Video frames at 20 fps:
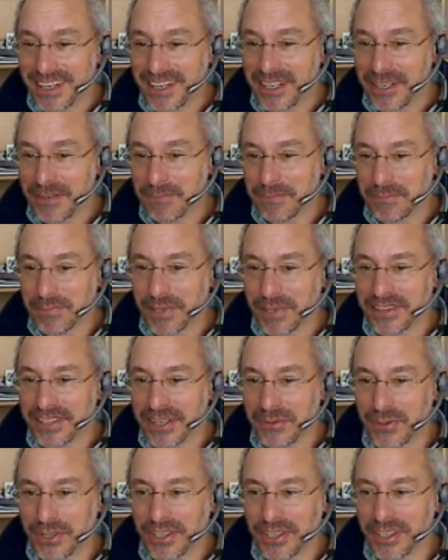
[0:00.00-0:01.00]
Um, but
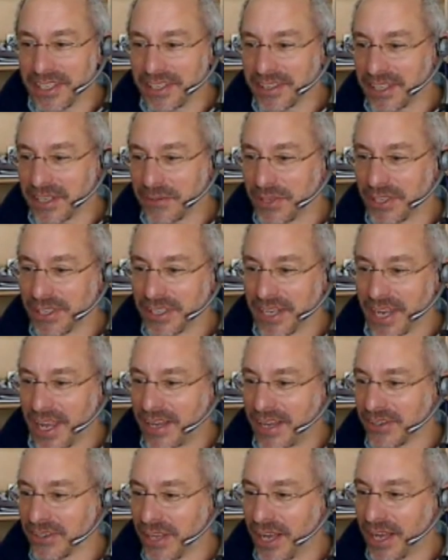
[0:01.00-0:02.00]
they really they really
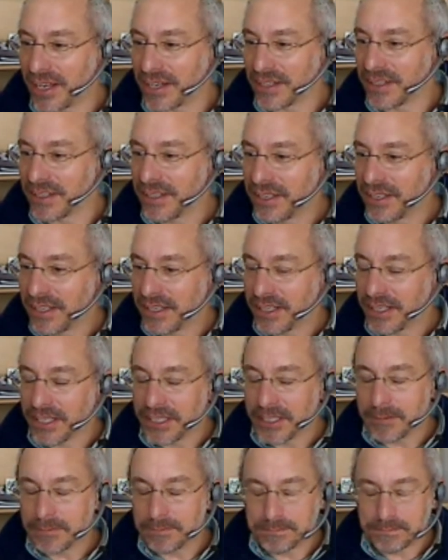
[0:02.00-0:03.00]
add a lot.
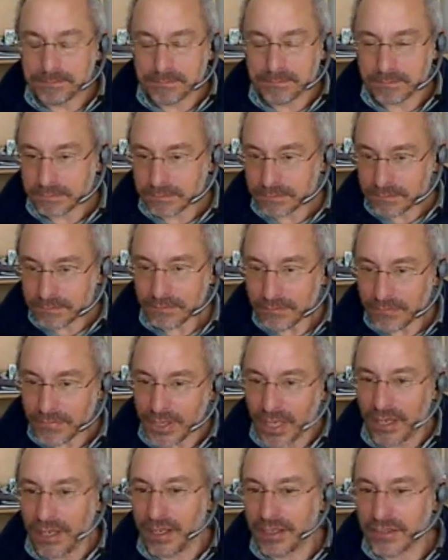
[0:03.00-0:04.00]
Um,
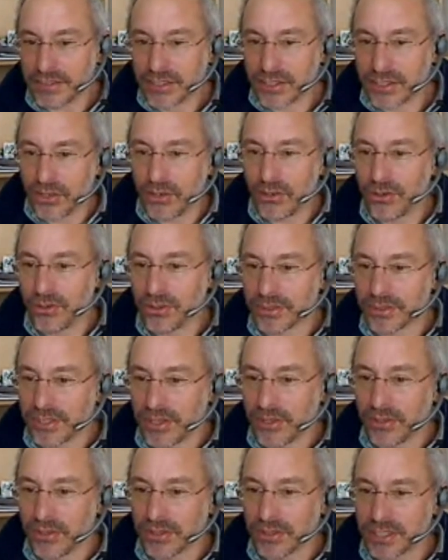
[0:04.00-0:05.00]
uh, to the whole the
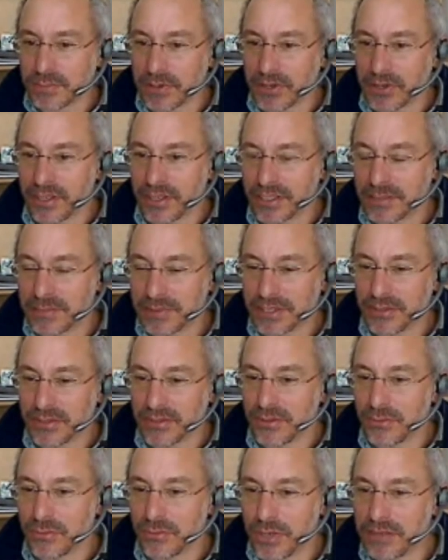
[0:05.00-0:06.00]
whole experience. I mean, the,
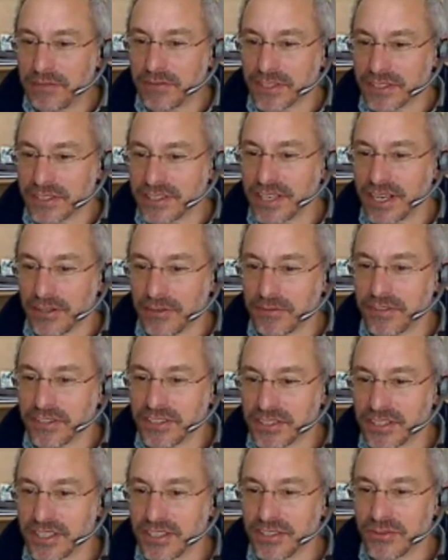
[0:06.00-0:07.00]
the, reef itself
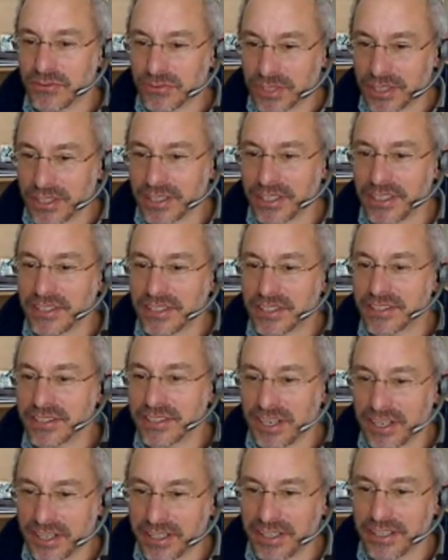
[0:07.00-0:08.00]
is, is really
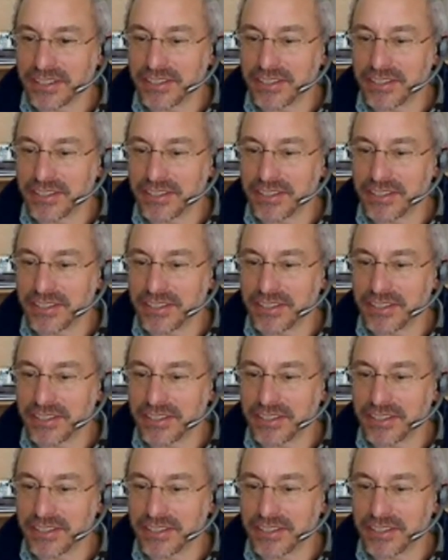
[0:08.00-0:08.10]
stunning.